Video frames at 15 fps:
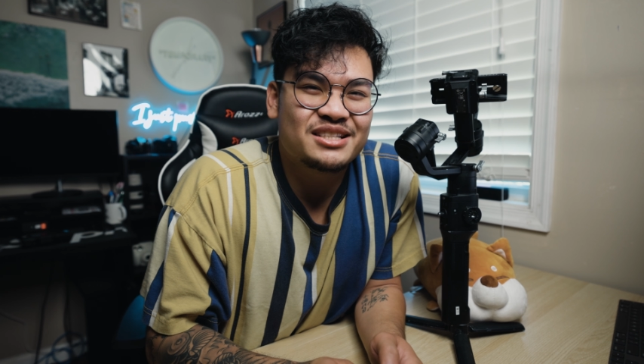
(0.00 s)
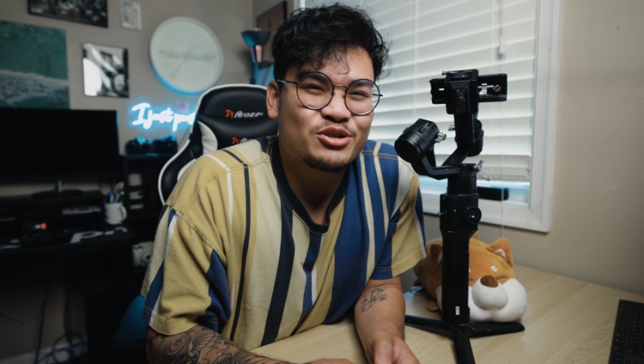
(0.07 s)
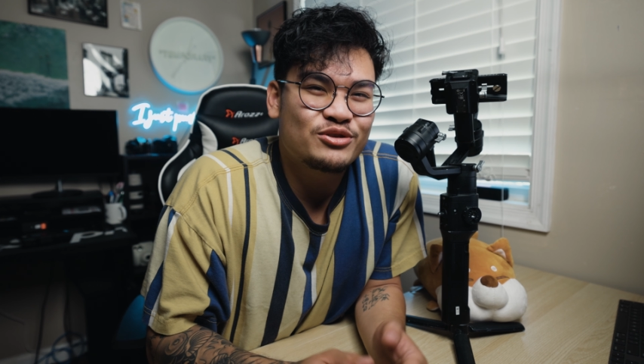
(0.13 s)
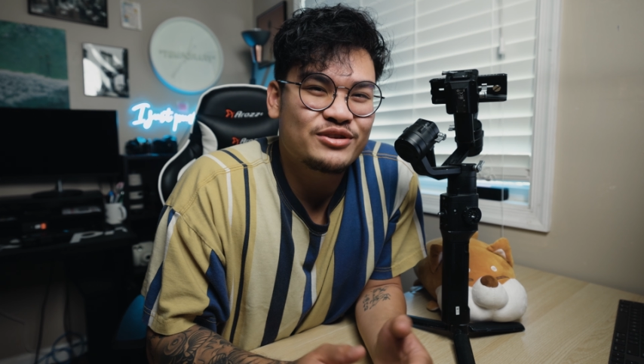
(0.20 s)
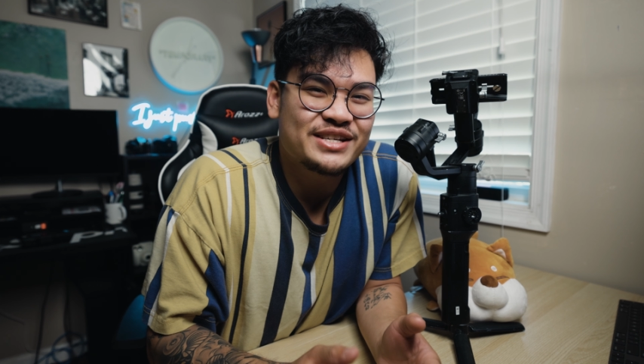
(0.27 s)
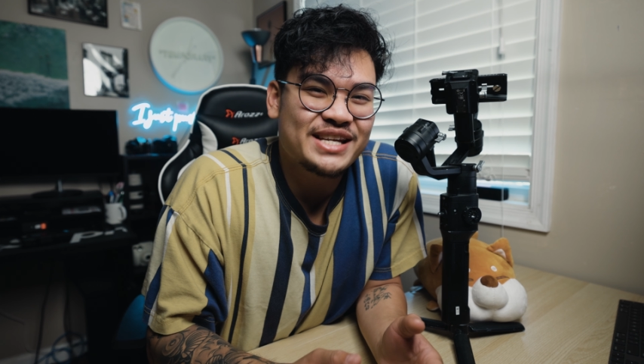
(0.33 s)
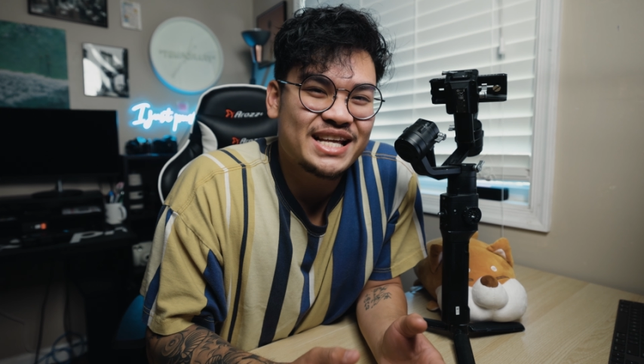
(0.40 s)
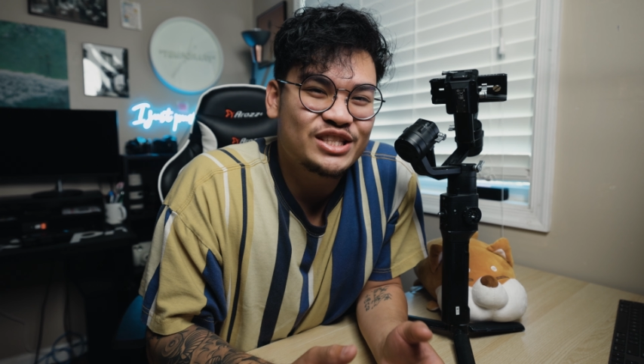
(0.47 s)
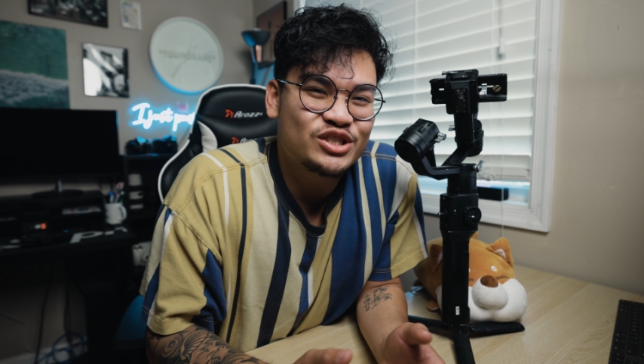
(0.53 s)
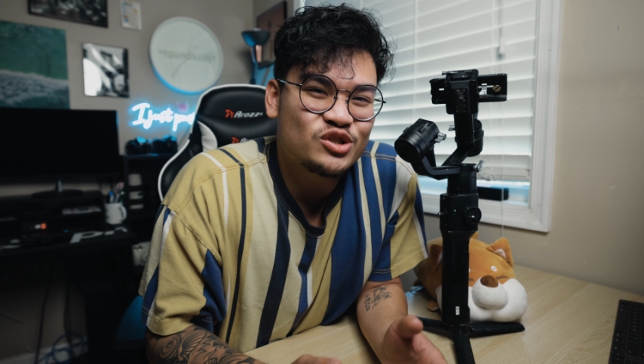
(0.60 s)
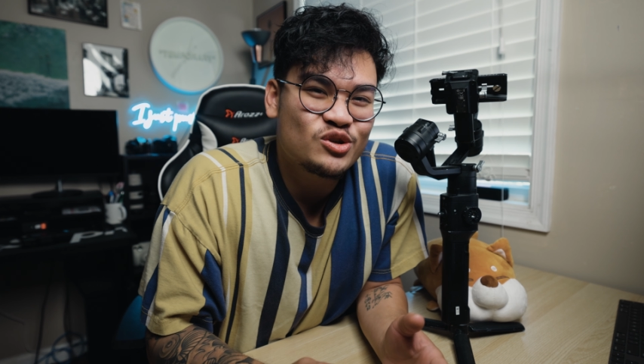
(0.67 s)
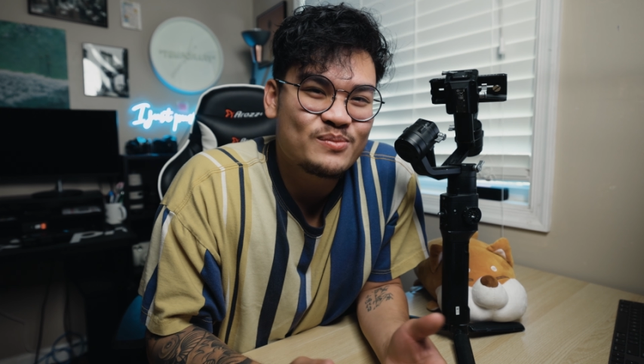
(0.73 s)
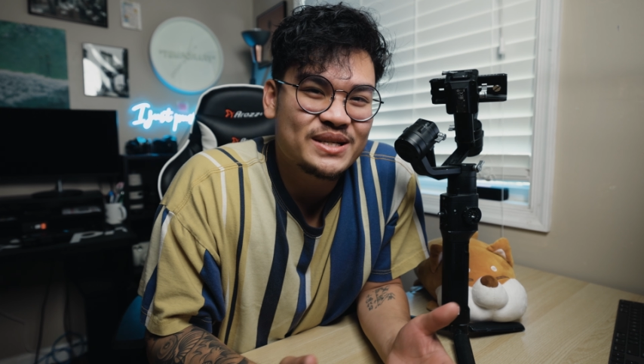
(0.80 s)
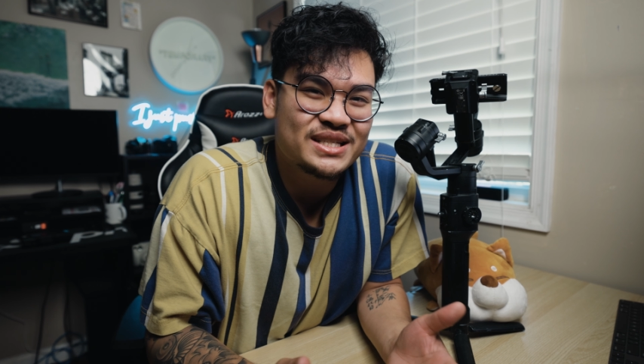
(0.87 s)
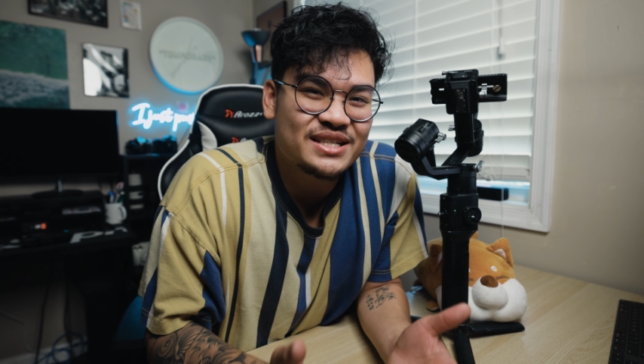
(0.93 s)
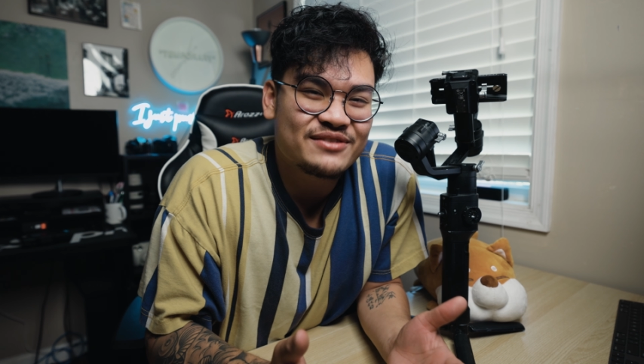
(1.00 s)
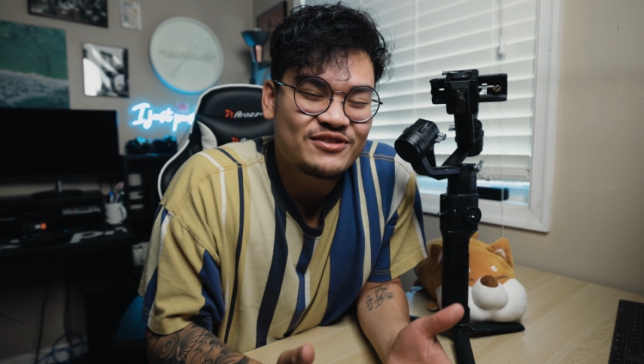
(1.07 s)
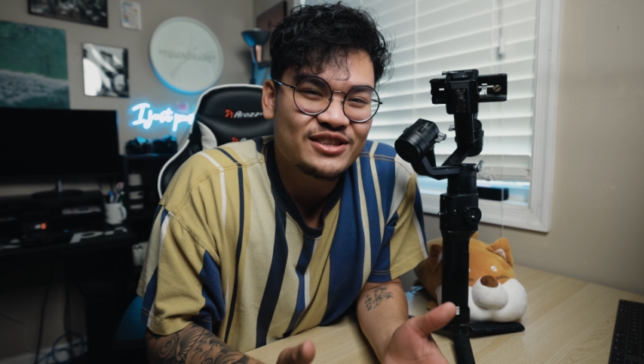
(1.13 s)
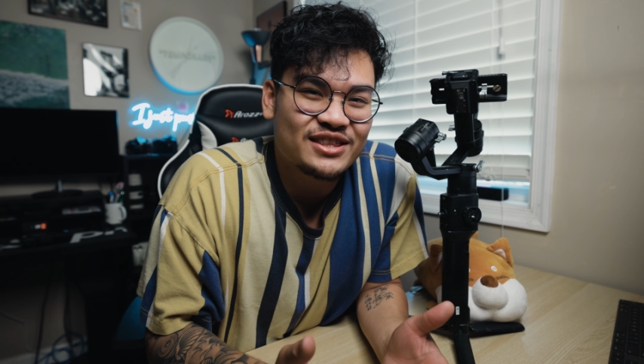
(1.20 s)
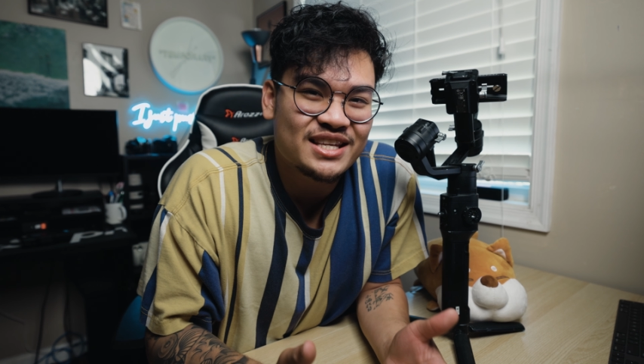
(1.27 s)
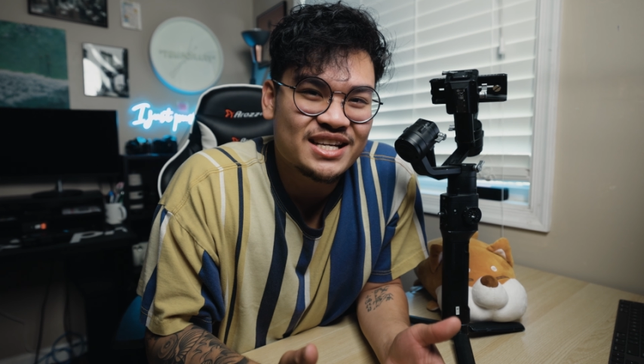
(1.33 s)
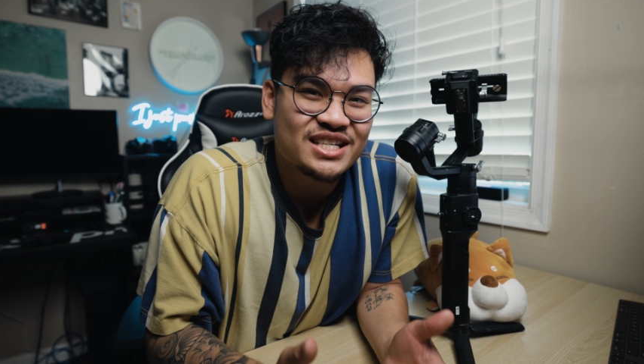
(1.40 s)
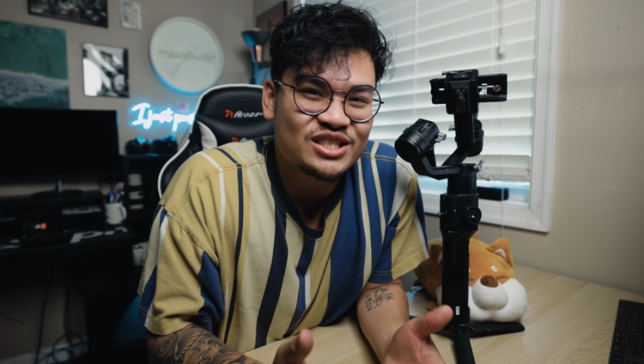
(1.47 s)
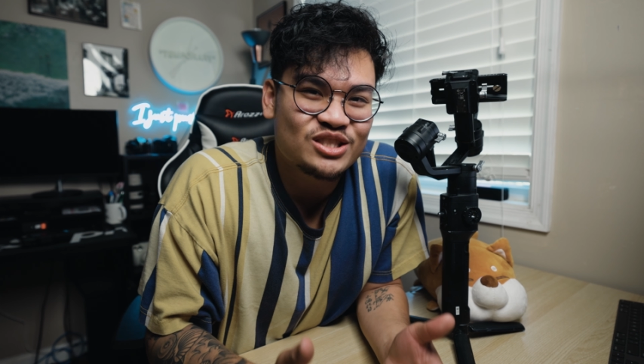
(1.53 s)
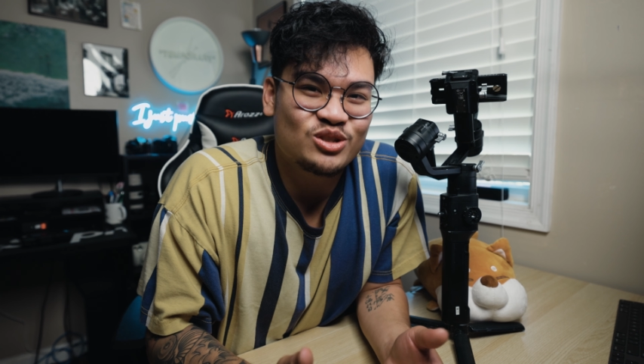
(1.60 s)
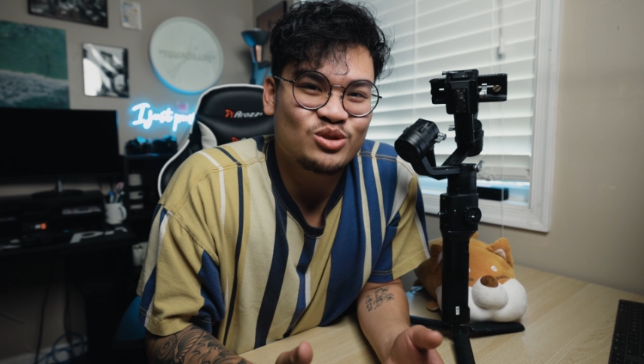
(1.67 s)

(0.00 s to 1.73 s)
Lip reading: create so many different things